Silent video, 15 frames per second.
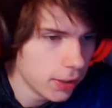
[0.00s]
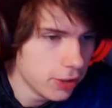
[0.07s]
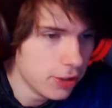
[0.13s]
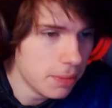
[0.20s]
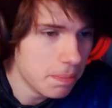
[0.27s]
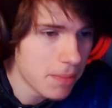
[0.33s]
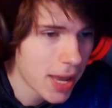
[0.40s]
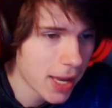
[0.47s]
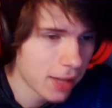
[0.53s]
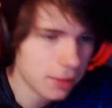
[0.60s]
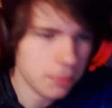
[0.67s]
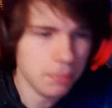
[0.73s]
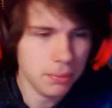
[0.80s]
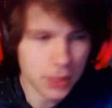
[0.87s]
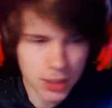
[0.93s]
The
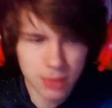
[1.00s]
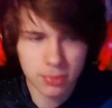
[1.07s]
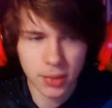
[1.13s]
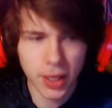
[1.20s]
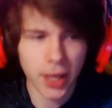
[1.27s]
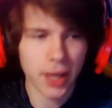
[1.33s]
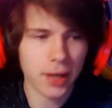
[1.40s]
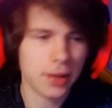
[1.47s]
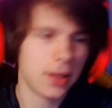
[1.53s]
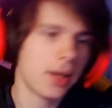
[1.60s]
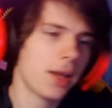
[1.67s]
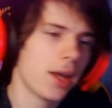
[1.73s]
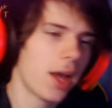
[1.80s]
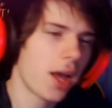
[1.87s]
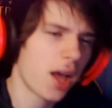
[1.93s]
Mad Meme Lad.
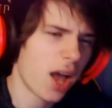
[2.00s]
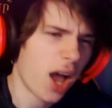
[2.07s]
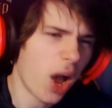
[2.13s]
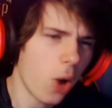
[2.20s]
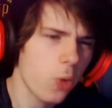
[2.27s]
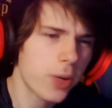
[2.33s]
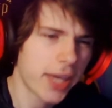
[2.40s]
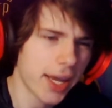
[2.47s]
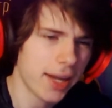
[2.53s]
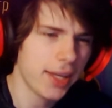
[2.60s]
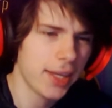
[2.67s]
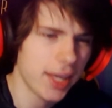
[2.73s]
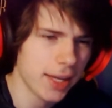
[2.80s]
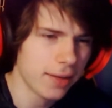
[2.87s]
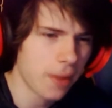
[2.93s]
How can I
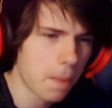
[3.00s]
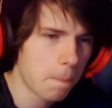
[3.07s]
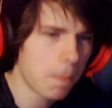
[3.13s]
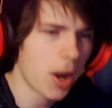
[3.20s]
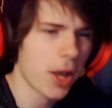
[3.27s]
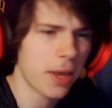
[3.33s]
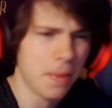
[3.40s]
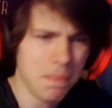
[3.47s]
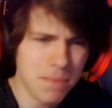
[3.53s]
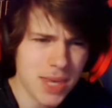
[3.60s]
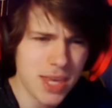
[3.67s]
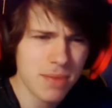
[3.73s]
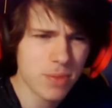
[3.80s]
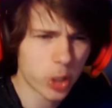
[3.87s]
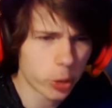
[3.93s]
get my
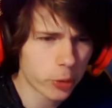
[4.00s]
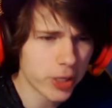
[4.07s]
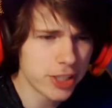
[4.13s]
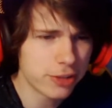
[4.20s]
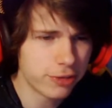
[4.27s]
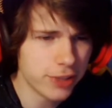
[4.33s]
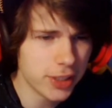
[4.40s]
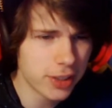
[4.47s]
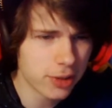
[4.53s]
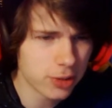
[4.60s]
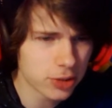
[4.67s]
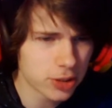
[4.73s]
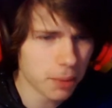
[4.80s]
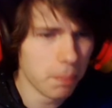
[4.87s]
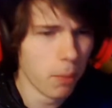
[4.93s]
meme cringe
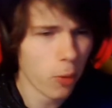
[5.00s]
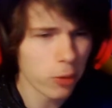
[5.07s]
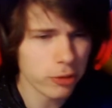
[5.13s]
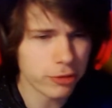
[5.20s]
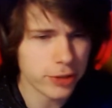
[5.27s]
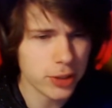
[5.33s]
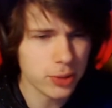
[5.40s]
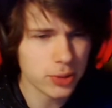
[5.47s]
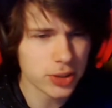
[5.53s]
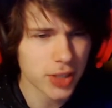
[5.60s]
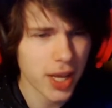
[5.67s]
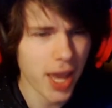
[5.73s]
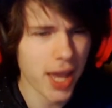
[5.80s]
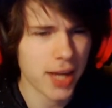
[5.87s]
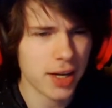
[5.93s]
videos more views
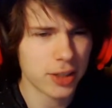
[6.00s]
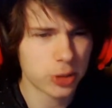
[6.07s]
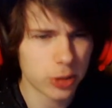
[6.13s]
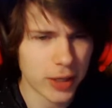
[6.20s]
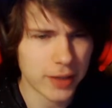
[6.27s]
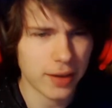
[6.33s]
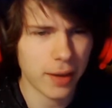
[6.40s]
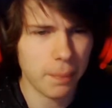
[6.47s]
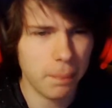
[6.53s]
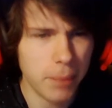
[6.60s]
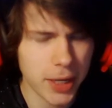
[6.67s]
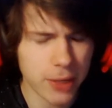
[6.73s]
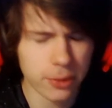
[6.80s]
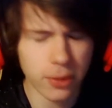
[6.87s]
and attract a bigger